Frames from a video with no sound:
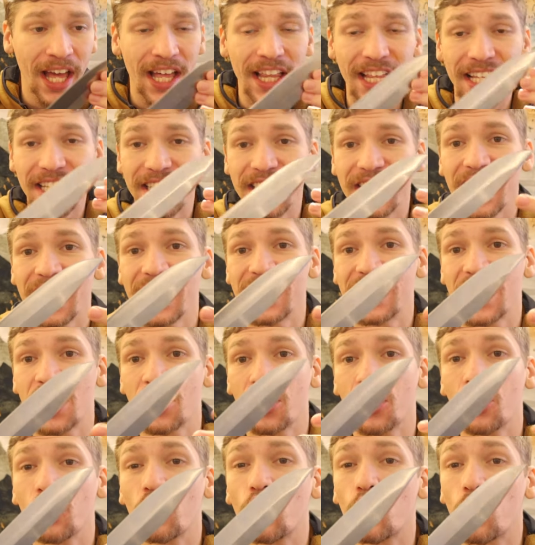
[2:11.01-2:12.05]
This is an
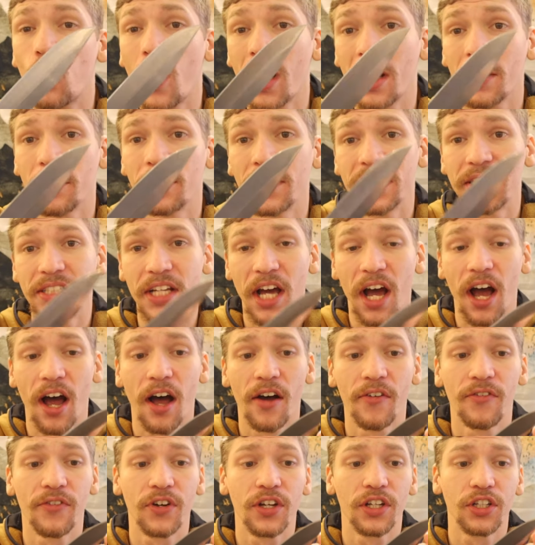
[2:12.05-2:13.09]
incredibly
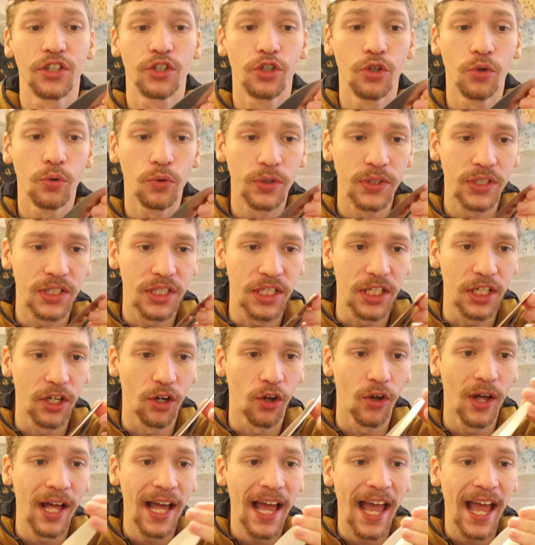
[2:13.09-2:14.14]
tough tool steel